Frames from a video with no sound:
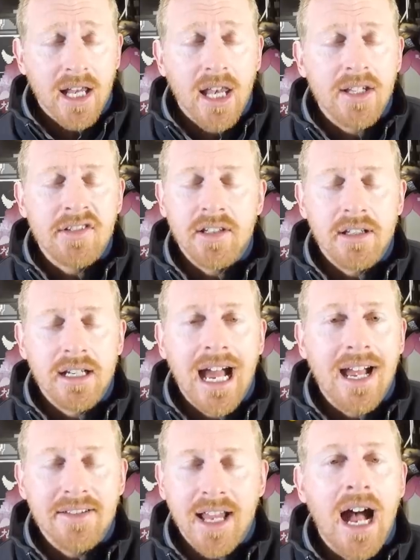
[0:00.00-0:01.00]
Listen,
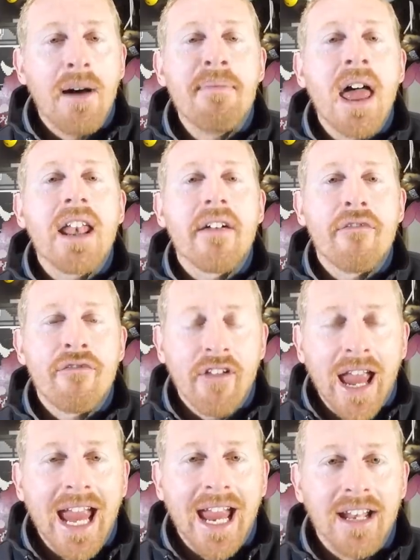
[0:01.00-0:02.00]
guys, I'm not a
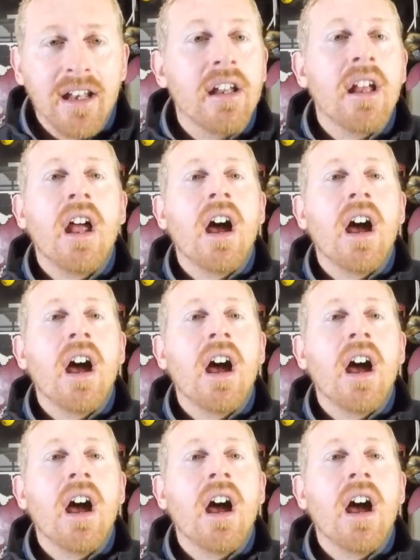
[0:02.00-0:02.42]
fan